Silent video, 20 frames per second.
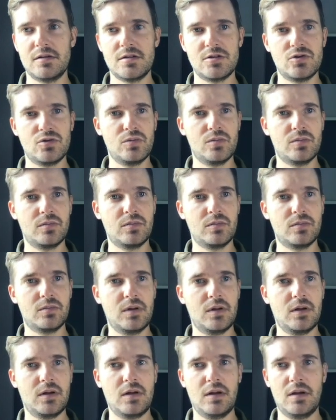
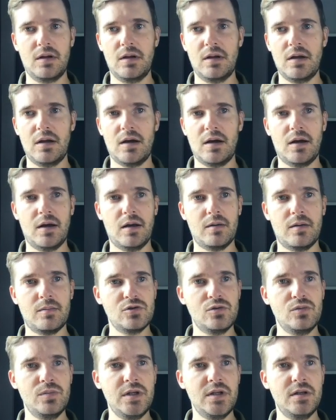
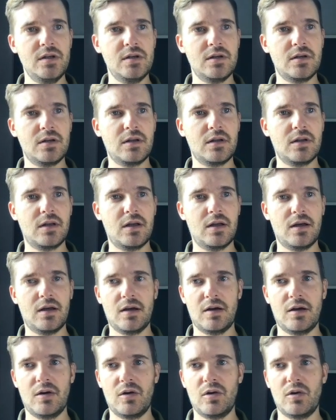I'm zooming.
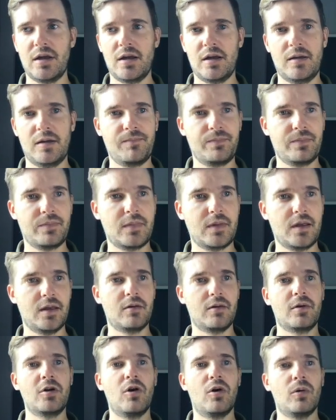Okay,
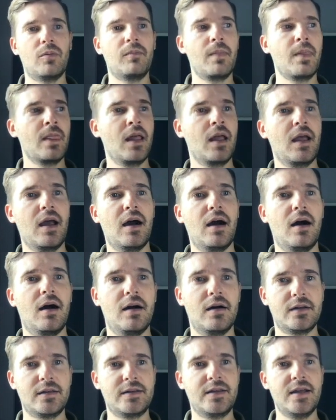here we go.
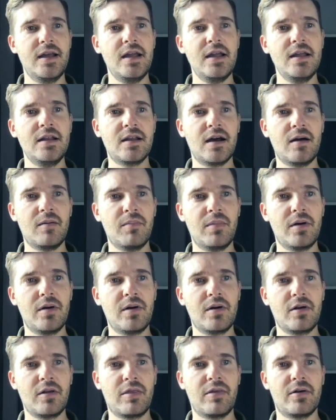Day
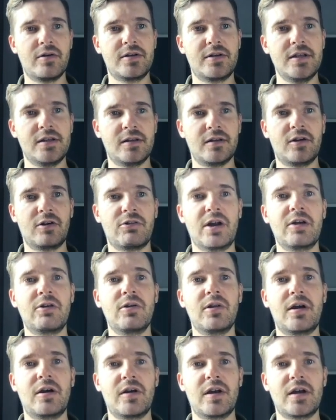number 13,
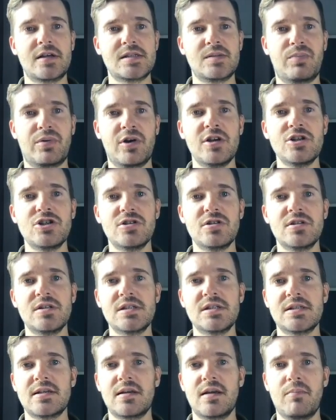regular
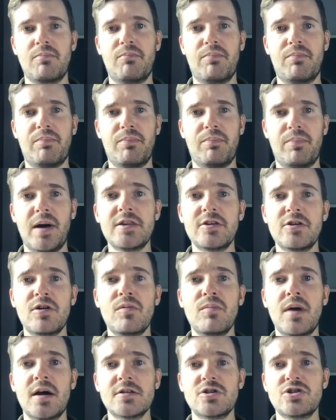expressions,
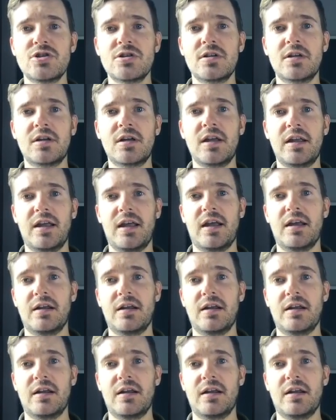pattern matching,